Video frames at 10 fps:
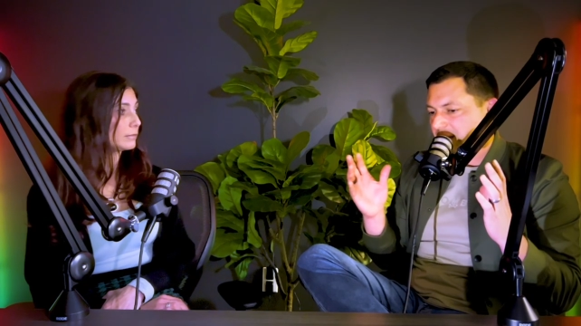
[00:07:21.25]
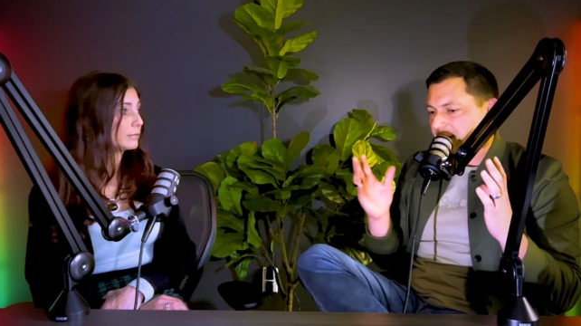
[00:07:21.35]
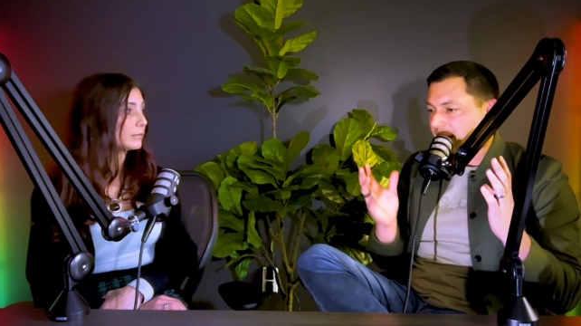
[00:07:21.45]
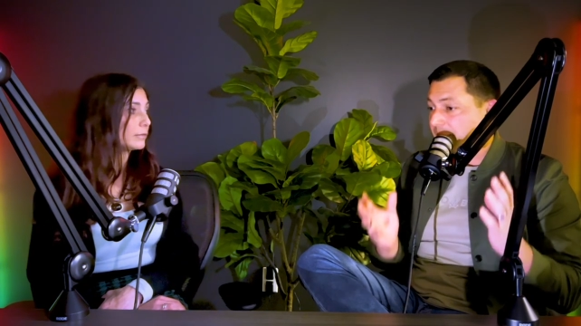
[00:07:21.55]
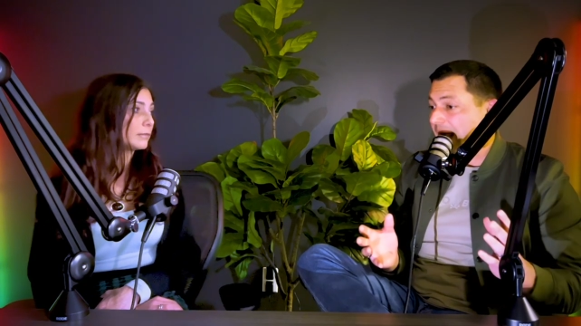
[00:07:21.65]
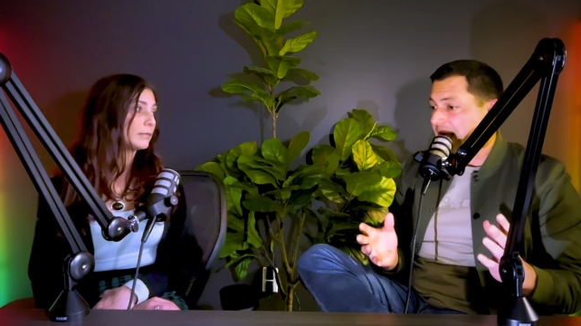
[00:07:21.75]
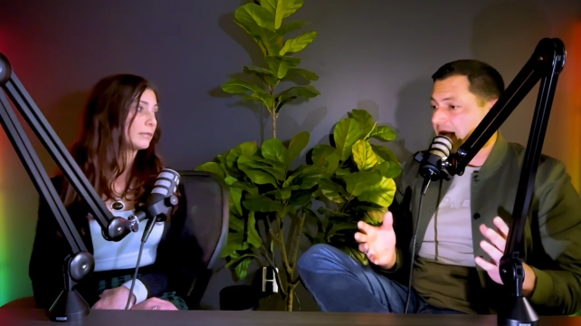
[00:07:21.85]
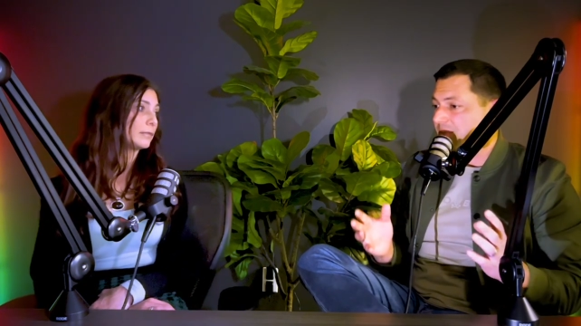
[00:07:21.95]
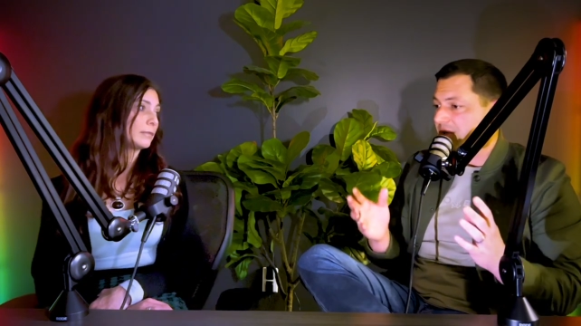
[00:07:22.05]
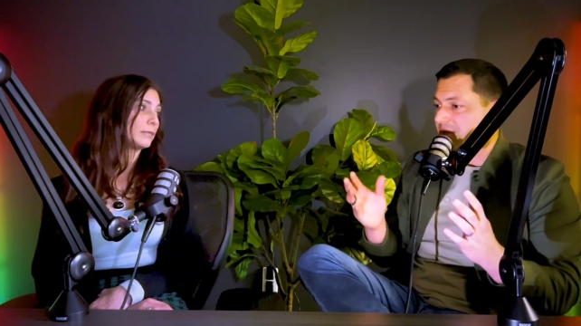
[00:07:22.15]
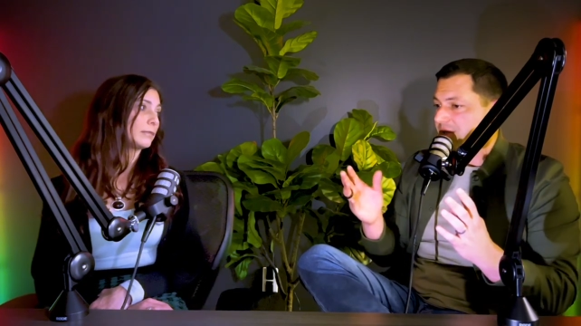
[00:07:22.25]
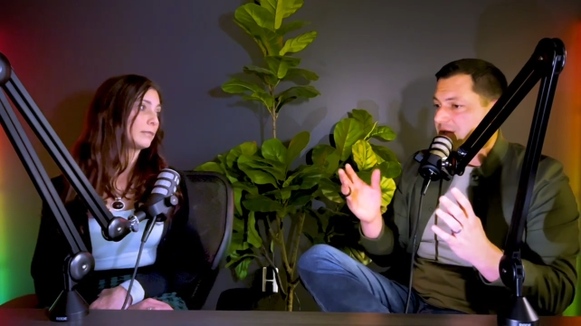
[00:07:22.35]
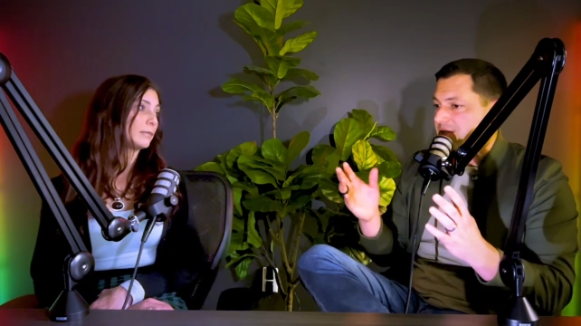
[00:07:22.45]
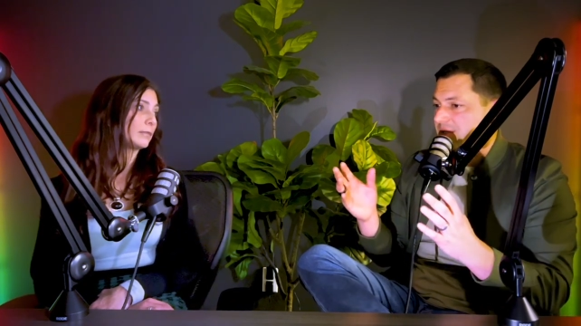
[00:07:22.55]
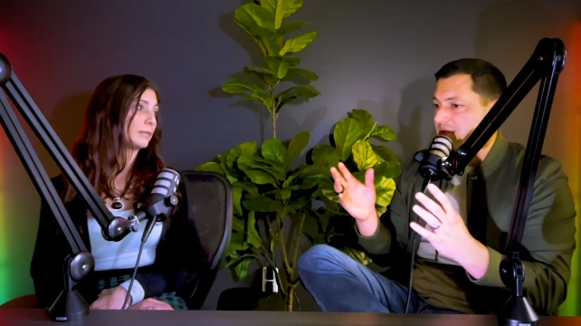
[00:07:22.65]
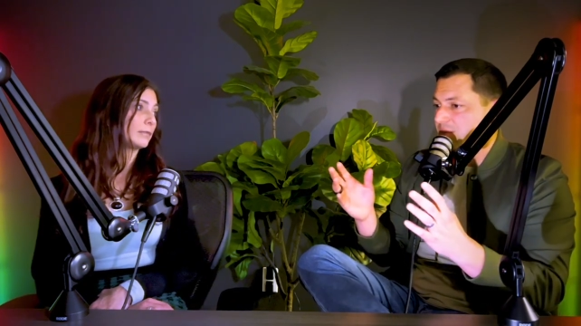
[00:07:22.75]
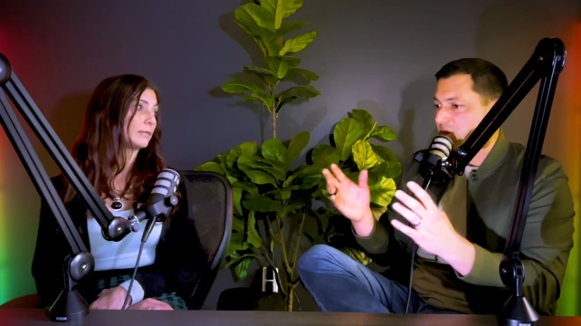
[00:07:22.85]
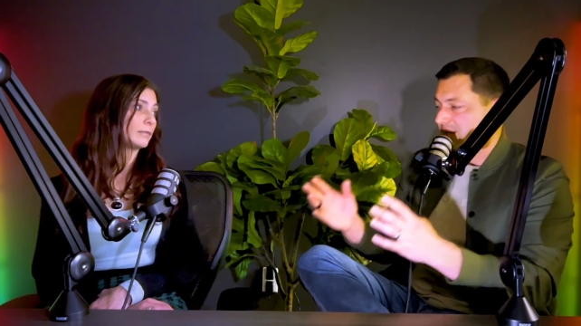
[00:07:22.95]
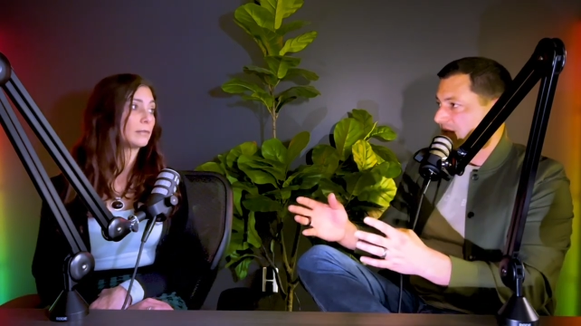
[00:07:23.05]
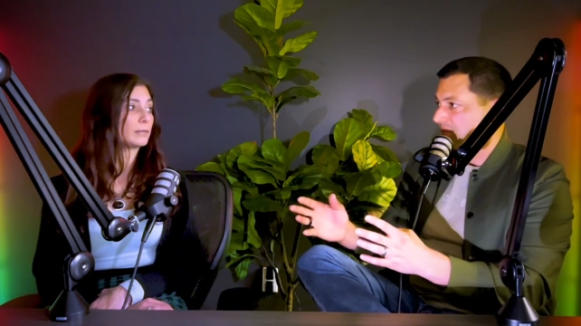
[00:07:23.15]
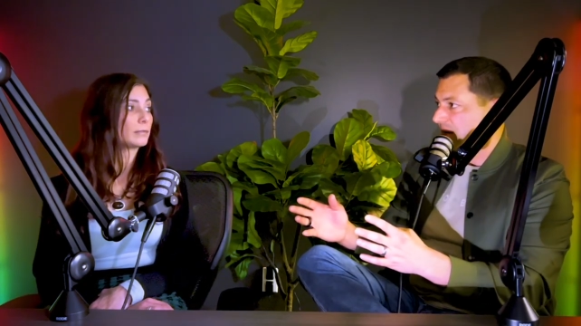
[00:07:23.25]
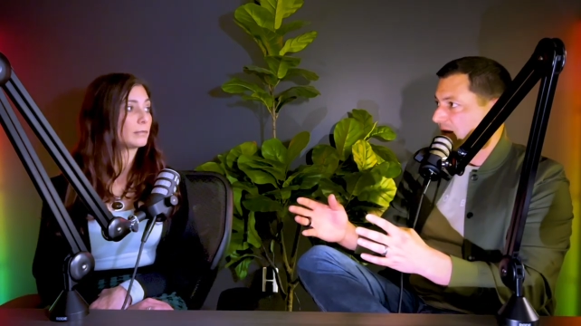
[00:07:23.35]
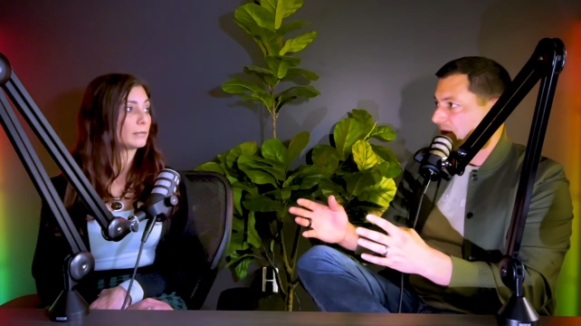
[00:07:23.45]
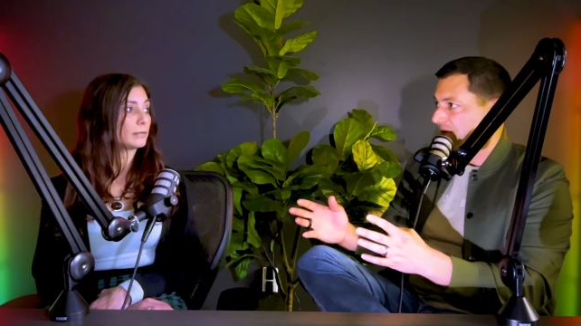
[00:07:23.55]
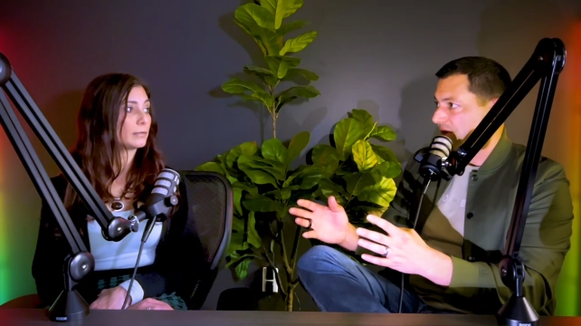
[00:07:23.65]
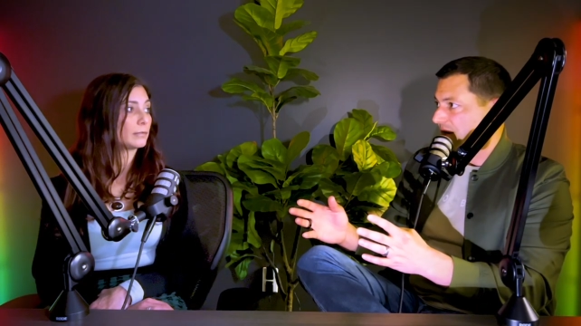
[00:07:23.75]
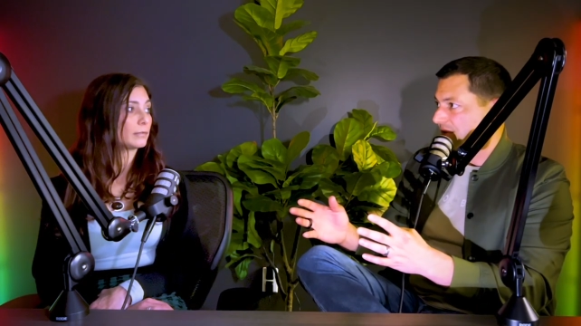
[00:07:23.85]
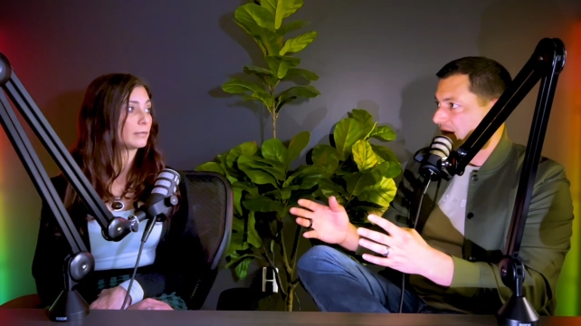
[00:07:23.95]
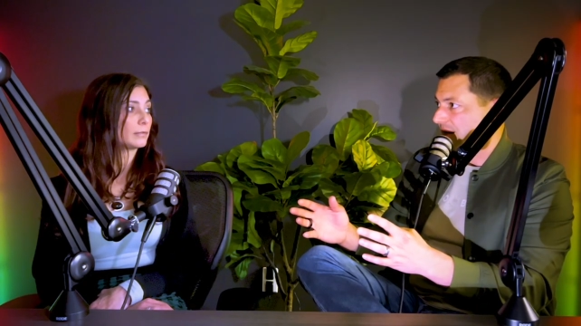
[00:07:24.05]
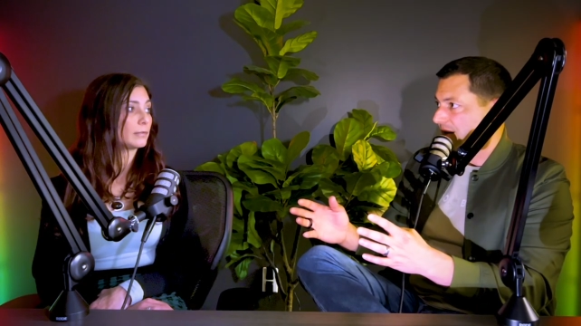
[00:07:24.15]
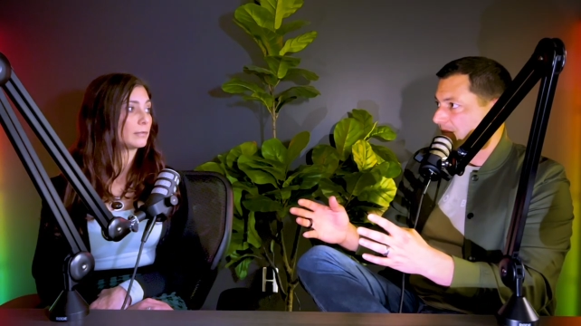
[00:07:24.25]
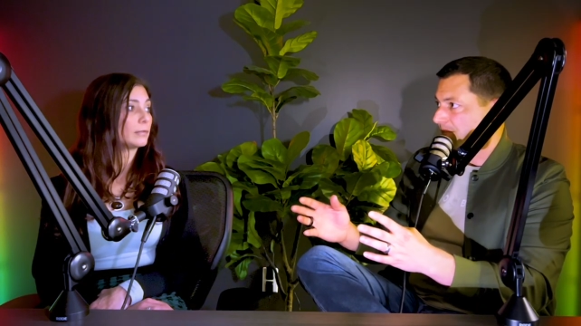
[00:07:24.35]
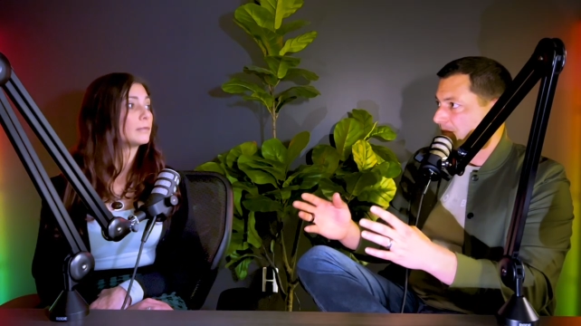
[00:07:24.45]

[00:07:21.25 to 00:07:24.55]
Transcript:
Speaker 1: they buy it because it brings in money while they're not there